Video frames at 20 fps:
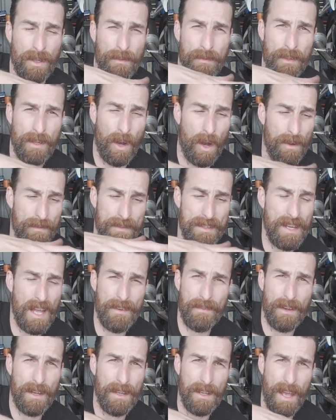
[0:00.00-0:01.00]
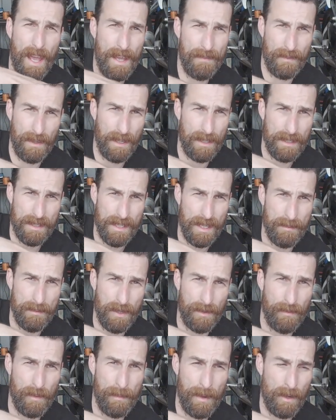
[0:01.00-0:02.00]
off. I've never ever slipped
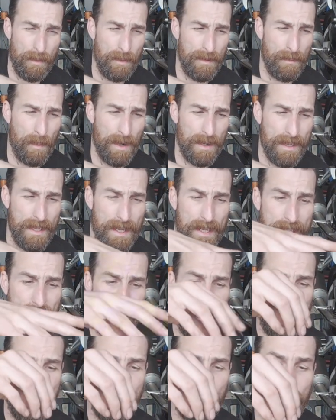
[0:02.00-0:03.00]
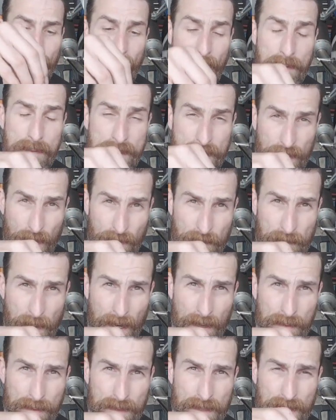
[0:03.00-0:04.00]
off a bolt with one of these, and rounded off
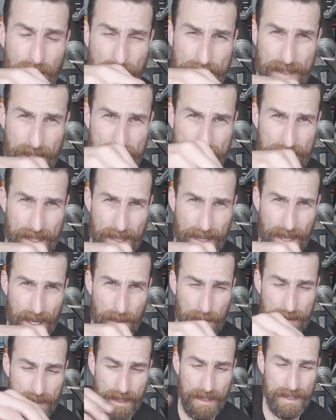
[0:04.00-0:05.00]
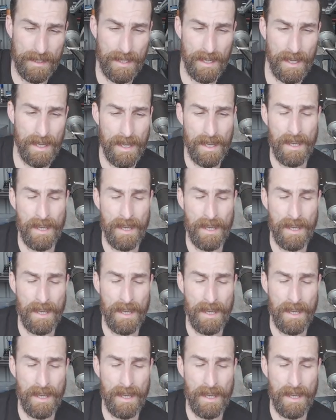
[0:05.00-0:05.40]
bolts I tend to get out with these.